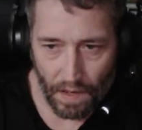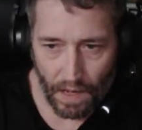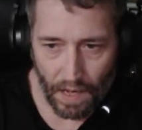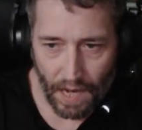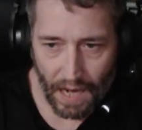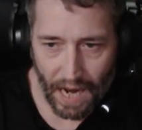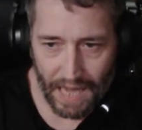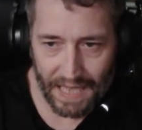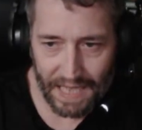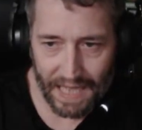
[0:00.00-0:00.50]

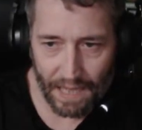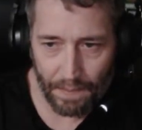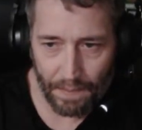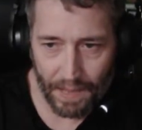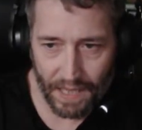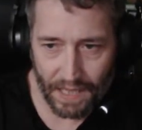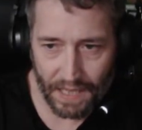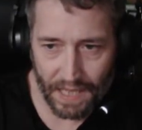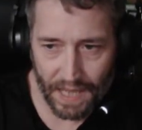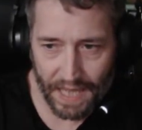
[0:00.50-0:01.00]
I didn't
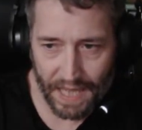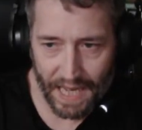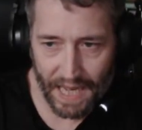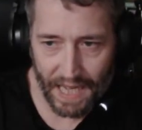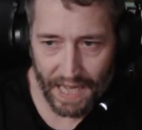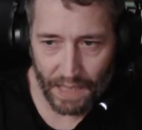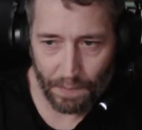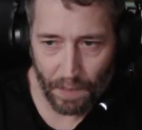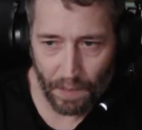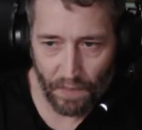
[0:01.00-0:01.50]
because of
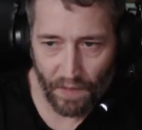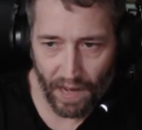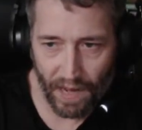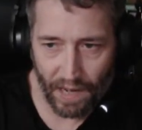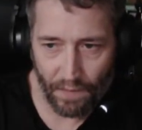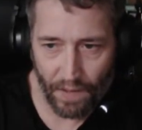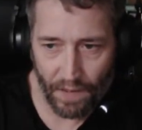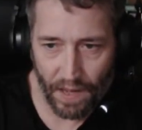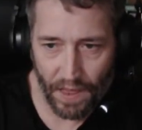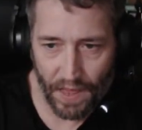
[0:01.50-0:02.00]
this, but if I get
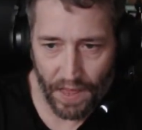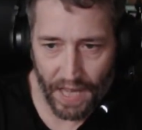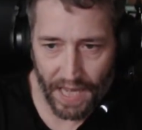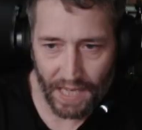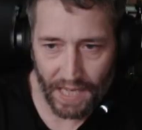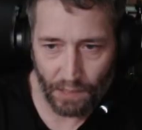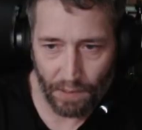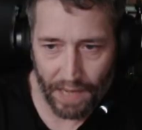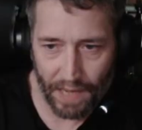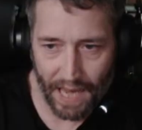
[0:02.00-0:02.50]
rid of this,
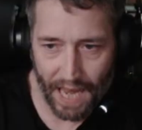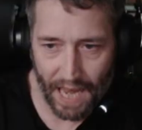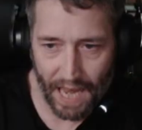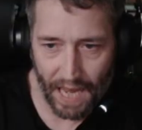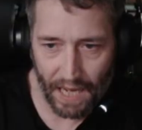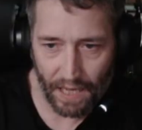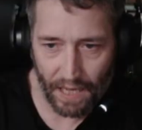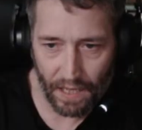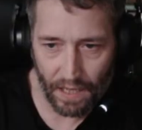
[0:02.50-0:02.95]
we can.